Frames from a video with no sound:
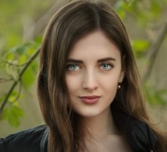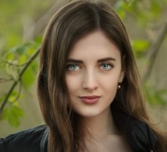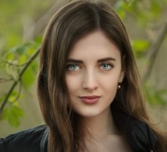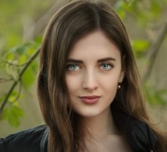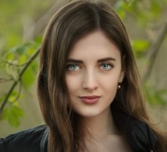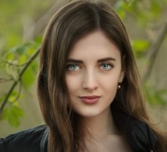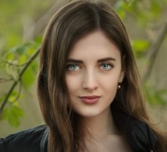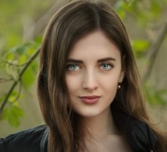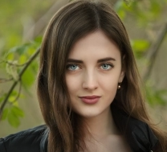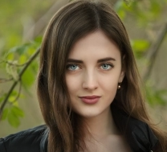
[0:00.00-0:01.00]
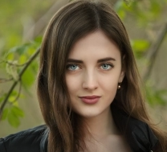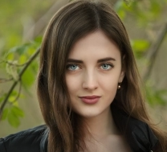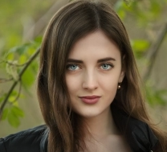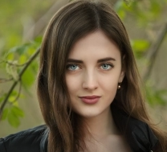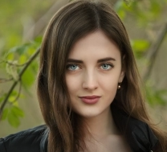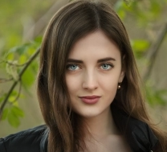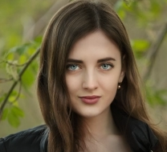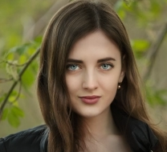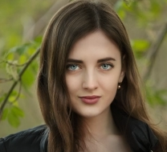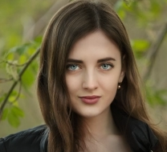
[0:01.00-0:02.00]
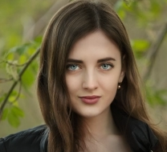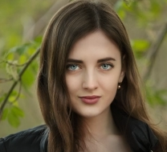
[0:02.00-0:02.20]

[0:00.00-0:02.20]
(silence)